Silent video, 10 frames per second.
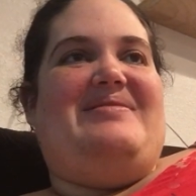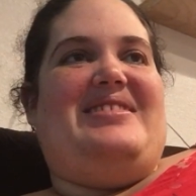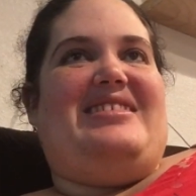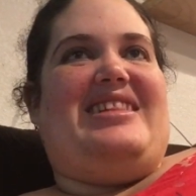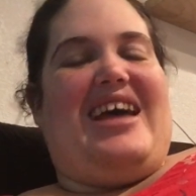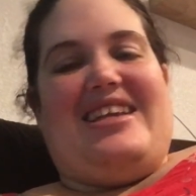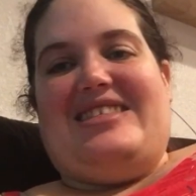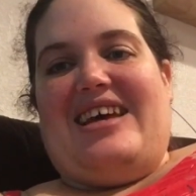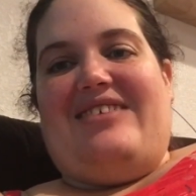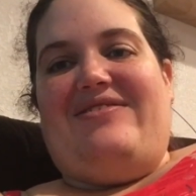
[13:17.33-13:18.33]
I'm glad
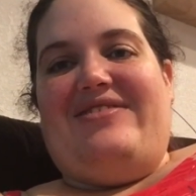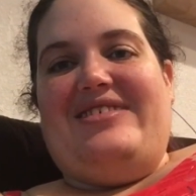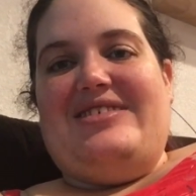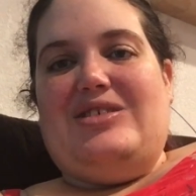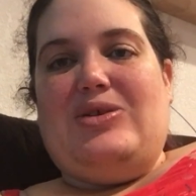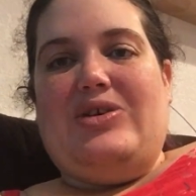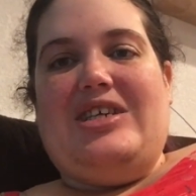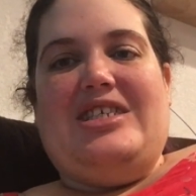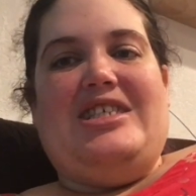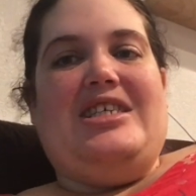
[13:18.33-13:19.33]
it's out of
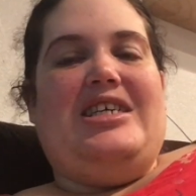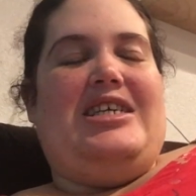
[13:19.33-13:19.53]
storage.